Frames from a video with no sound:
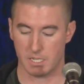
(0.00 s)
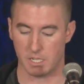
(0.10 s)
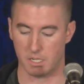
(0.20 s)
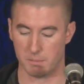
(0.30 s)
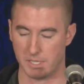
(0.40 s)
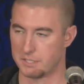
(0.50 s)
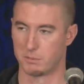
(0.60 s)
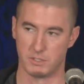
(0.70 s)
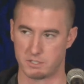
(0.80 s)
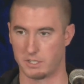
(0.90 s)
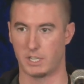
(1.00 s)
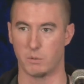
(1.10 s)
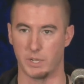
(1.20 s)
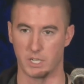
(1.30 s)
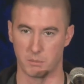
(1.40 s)
And that's when you start
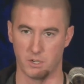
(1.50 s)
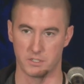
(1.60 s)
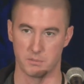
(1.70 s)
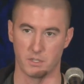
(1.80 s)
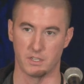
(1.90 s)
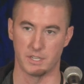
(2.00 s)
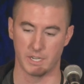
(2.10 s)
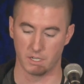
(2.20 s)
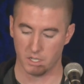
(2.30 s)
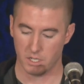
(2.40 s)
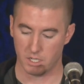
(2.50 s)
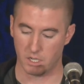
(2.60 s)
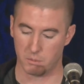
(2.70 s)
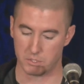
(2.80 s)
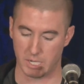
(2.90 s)
getting wake-up calls in the middle of the night,
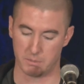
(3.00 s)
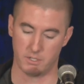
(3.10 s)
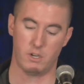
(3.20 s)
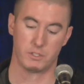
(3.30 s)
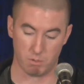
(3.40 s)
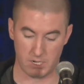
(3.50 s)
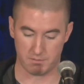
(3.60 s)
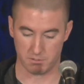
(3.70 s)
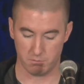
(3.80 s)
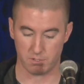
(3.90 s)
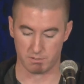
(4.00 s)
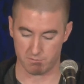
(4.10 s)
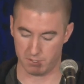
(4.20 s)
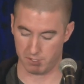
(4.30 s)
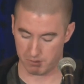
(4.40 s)
which happened all too often. Really
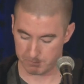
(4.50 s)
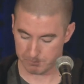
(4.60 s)
fun, though.